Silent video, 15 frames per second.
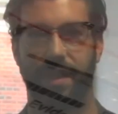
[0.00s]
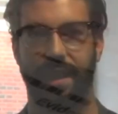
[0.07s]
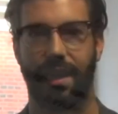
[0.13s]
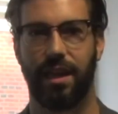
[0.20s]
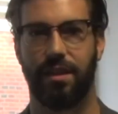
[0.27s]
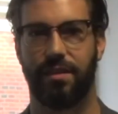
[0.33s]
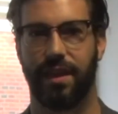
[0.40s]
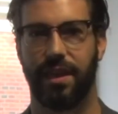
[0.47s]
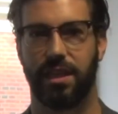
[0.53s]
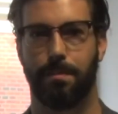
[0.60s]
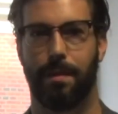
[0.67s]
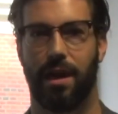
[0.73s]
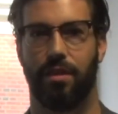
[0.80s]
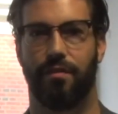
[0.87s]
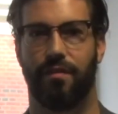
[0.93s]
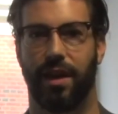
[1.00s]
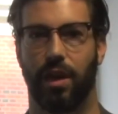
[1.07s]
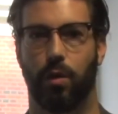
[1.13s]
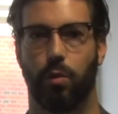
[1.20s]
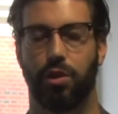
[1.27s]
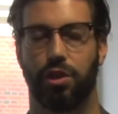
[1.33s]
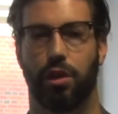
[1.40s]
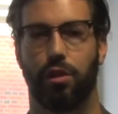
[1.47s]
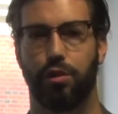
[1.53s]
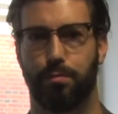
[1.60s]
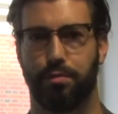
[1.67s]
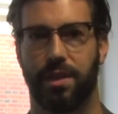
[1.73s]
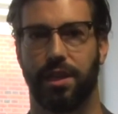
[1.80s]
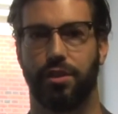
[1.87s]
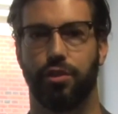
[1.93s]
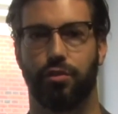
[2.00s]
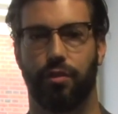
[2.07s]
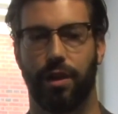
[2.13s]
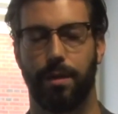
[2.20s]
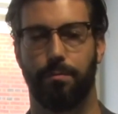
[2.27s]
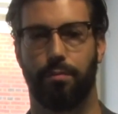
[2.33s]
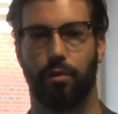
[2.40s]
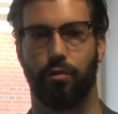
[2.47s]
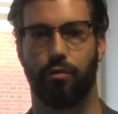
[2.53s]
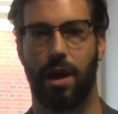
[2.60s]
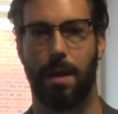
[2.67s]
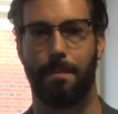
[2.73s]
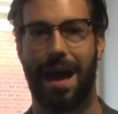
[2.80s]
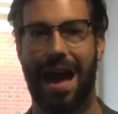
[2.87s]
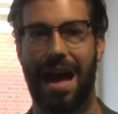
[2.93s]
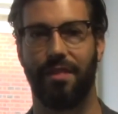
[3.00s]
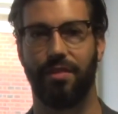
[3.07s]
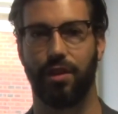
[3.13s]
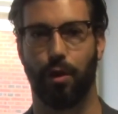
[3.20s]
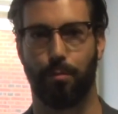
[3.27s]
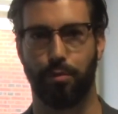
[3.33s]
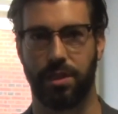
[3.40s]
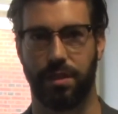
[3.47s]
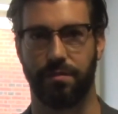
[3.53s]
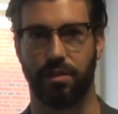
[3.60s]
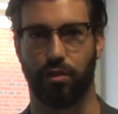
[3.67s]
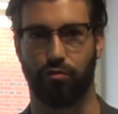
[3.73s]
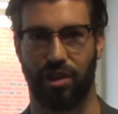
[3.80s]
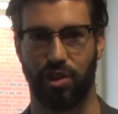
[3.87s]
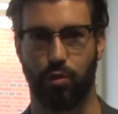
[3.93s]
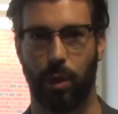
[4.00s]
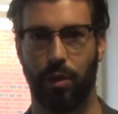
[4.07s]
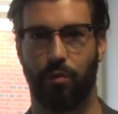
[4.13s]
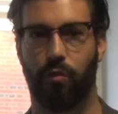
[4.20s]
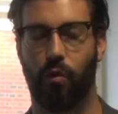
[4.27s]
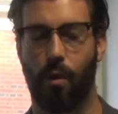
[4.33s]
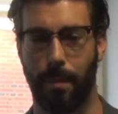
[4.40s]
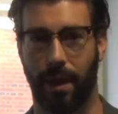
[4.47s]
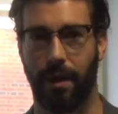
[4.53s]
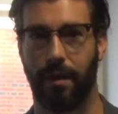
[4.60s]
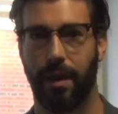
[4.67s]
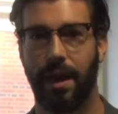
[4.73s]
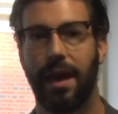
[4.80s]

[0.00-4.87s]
key things about the Vanquish Close Protection Training Program and the operatives that graduate from it